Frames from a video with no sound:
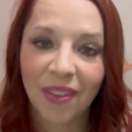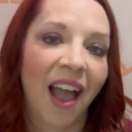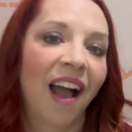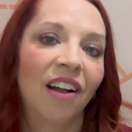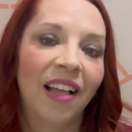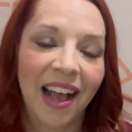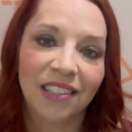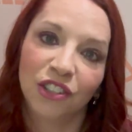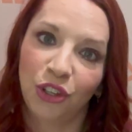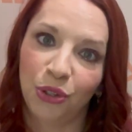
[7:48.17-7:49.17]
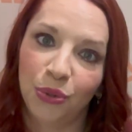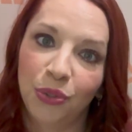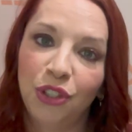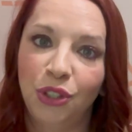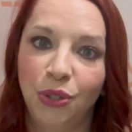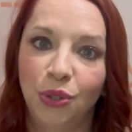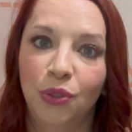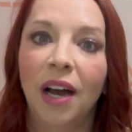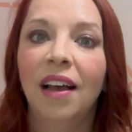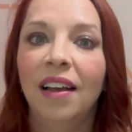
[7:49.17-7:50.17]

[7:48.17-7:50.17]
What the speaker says: I'll ask you to